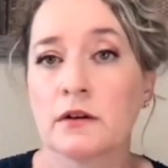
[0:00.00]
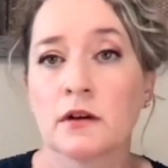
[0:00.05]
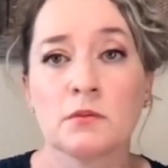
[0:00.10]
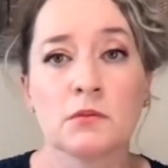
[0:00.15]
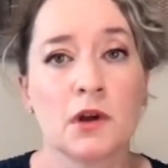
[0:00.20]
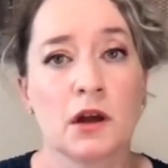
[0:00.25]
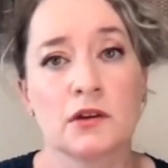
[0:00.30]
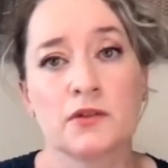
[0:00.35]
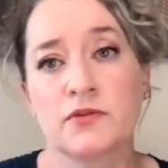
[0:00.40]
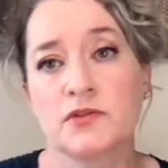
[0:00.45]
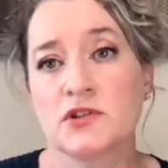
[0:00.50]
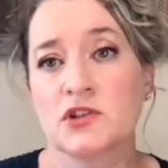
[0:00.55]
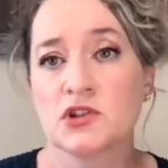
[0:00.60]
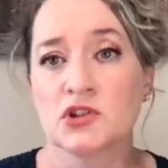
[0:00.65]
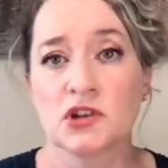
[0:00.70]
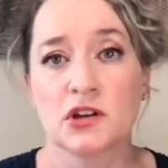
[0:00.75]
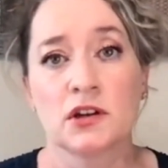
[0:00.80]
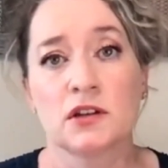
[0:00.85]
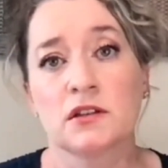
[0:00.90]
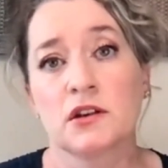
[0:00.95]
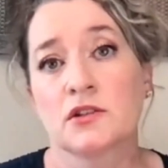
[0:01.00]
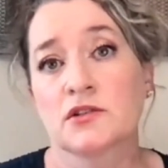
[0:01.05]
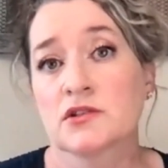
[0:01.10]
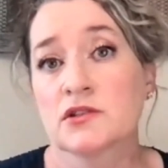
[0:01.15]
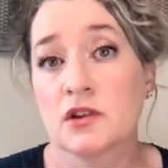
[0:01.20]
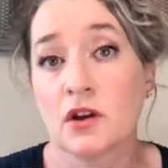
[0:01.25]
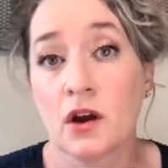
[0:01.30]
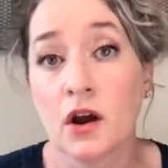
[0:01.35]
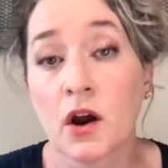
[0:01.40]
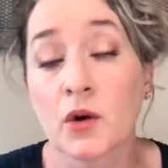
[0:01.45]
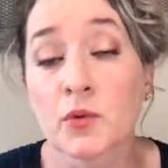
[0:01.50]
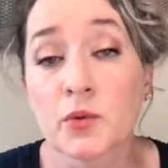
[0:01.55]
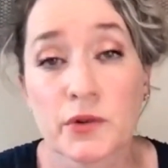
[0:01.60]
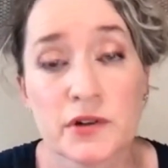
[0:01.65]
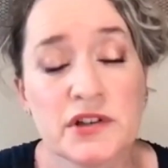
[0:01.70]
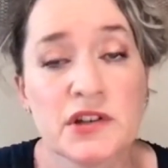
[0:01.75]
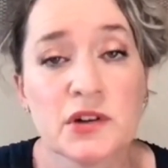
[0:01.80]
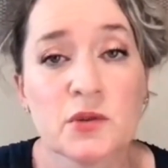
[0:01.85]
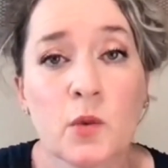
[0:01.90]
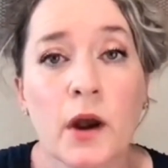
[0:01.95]
I'm not a physician. And there's a
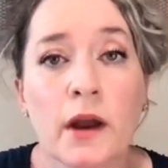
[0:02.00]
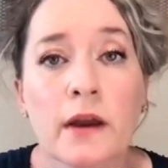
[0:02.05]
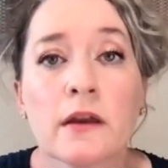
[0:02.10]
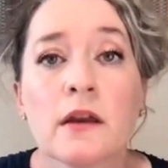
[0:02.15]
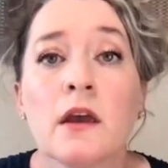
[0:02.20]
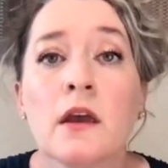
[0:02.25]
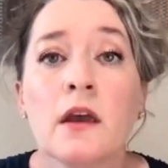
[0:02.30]
reason why.